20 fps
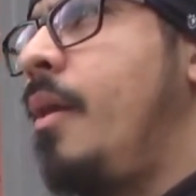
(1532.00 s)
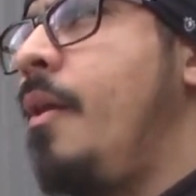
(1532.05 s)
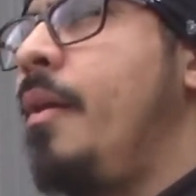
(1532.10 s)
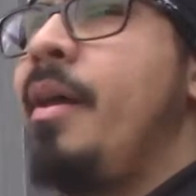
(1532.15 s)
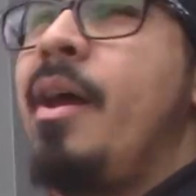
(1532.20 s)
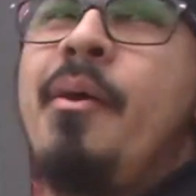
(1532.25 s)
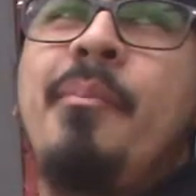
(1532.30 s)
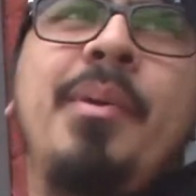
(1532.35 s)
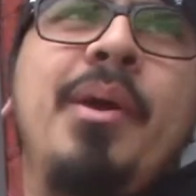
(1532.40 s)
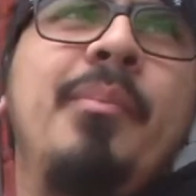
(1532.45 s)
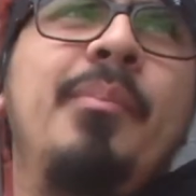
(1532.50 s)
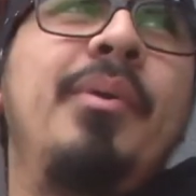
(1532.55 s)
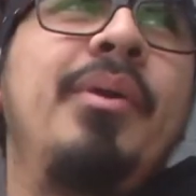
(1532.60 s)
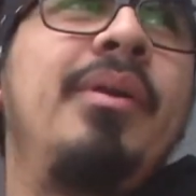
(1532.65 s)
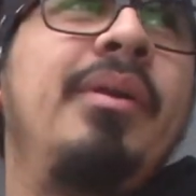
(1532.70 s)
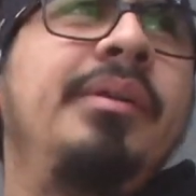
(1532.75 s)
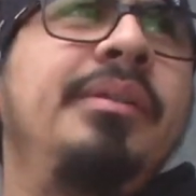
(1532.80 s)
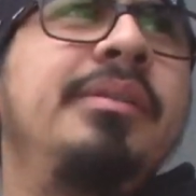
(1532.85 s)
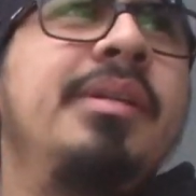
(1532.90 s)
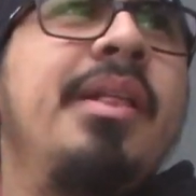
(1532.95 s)
I
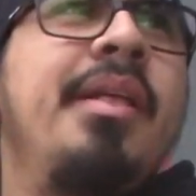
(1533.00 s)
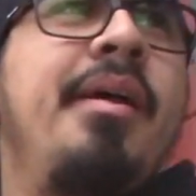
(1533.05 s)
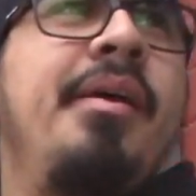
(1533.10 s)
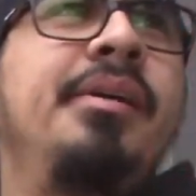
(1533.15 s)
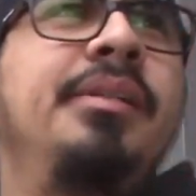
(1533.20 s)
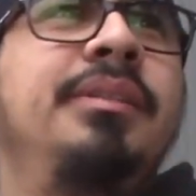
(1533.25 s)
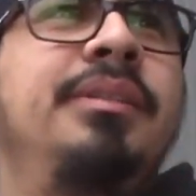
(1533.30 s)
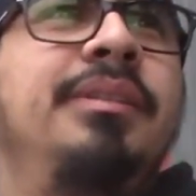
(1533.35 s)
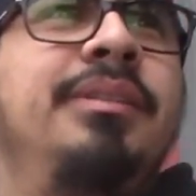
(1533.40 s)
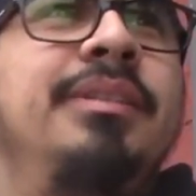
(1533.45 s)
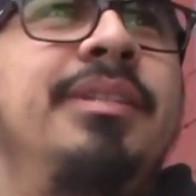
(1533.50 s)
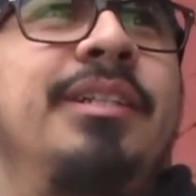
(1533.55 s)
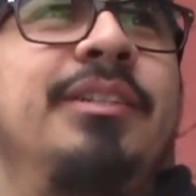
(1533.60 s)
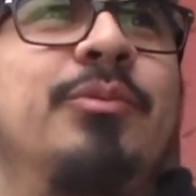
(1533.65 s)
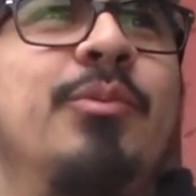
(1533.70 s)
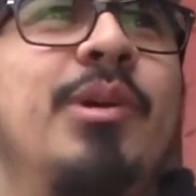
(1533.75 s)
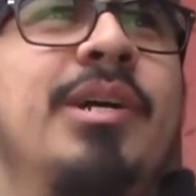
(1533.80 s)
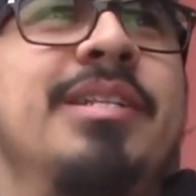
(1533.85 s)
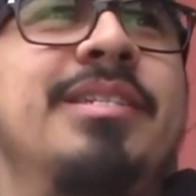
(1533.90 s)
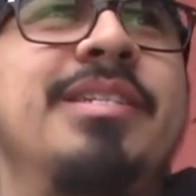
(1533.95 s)
remember this
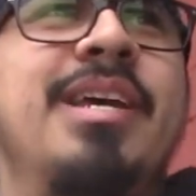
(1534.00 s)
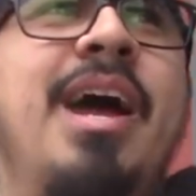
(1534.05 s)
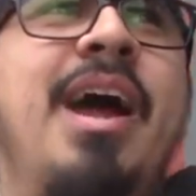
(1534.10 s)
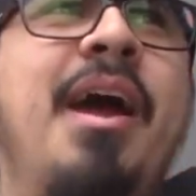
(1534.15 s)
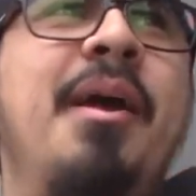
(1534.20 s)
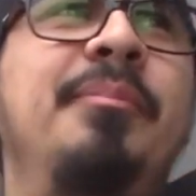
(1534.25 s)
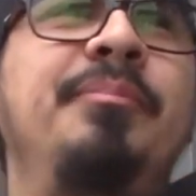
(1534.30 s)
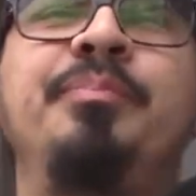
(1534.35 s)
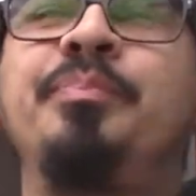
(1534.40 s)
one time,